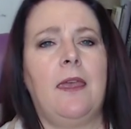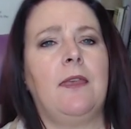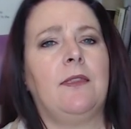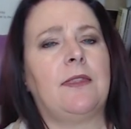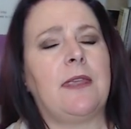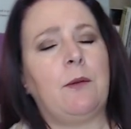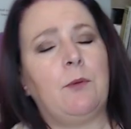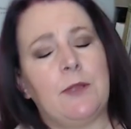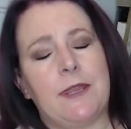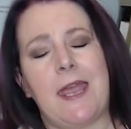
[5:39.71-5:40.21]

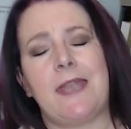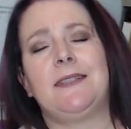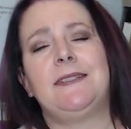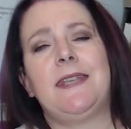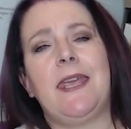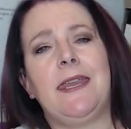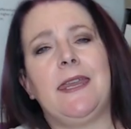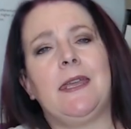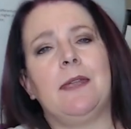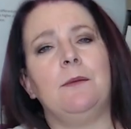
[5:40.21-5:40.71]
They were then
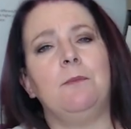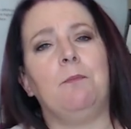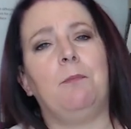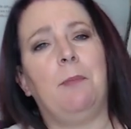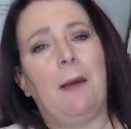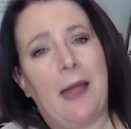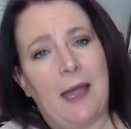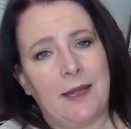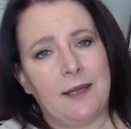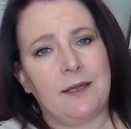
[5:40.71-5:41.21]
taken
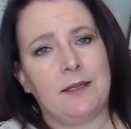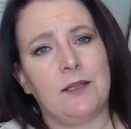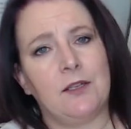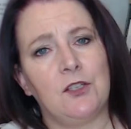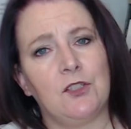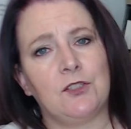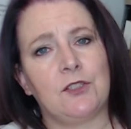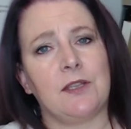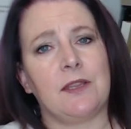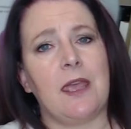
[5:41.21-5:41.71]
back
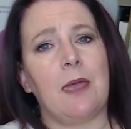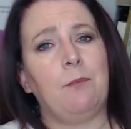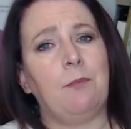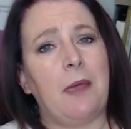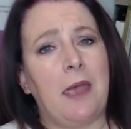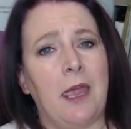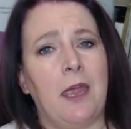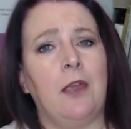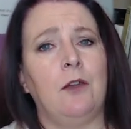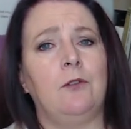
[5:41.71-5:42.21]
to their
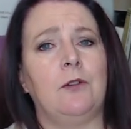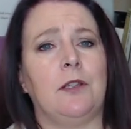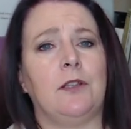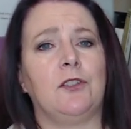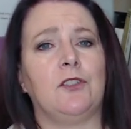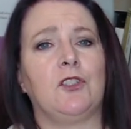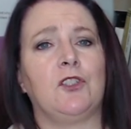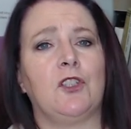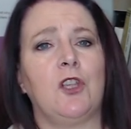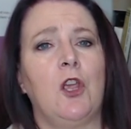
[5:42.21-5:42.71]

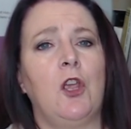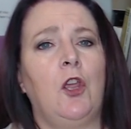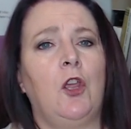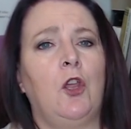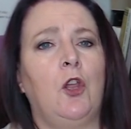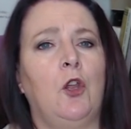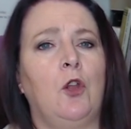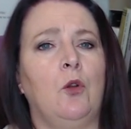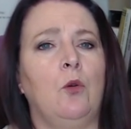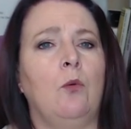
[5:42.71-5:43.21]
parents,
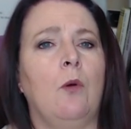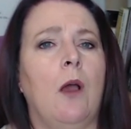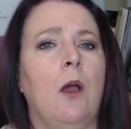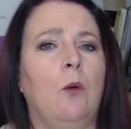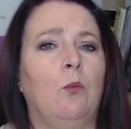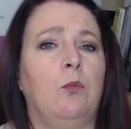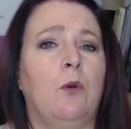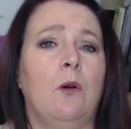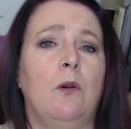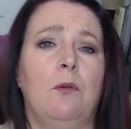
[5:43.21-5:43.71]
who
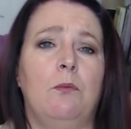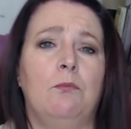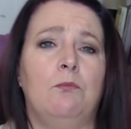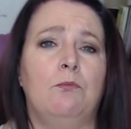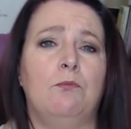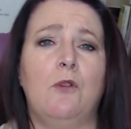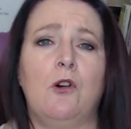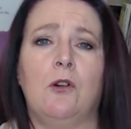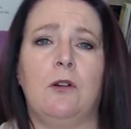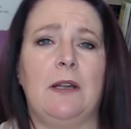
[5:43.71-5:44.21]
were
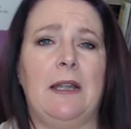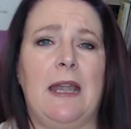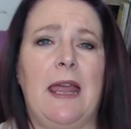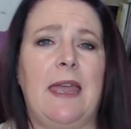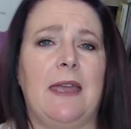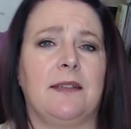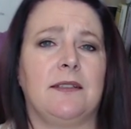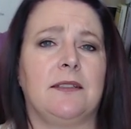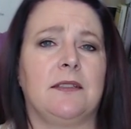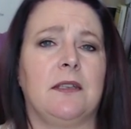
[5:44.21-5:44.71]
more or
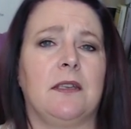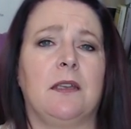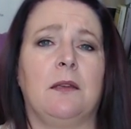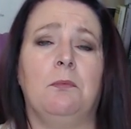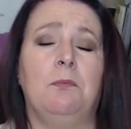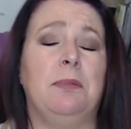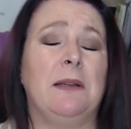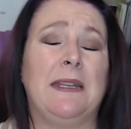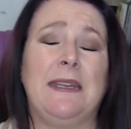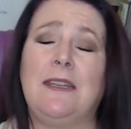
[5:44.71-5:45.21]
less
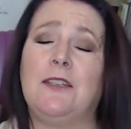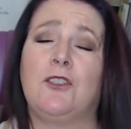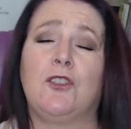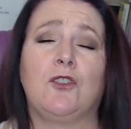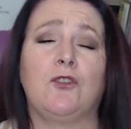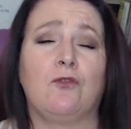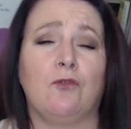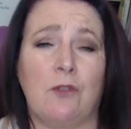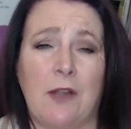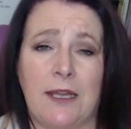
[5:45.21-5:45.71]
complete
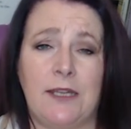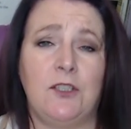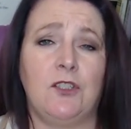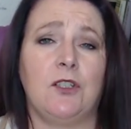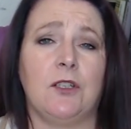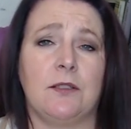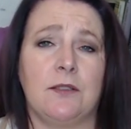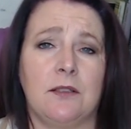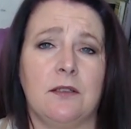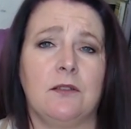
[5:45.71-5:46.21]

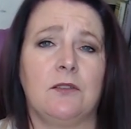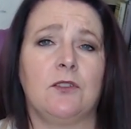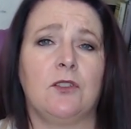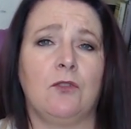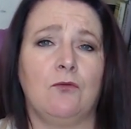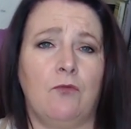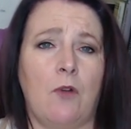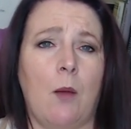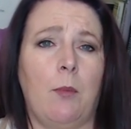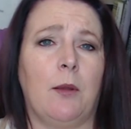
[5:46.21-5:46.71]
strangers
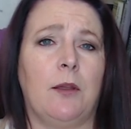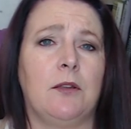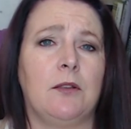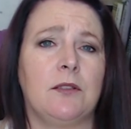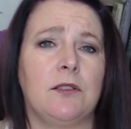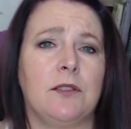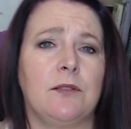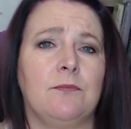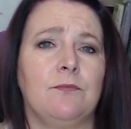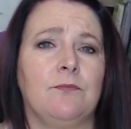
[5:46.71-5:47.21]
to
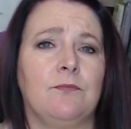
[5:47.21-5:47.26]
Robert.